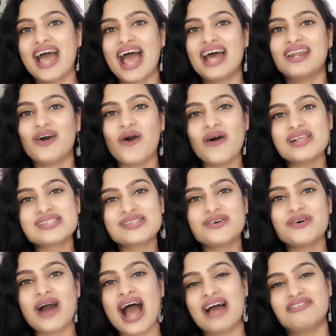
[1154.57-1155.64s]
And
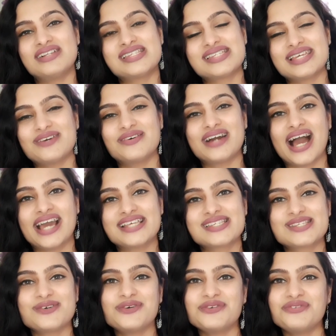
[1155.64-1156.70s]
also, I will see you
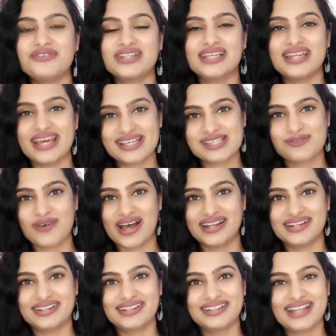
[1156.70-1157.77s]
guys soon with the next
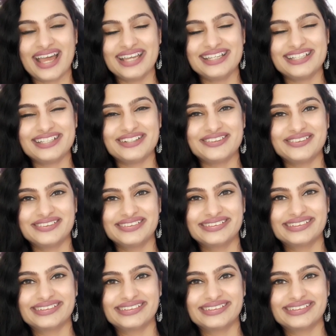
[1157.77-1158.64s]
one. Thank you.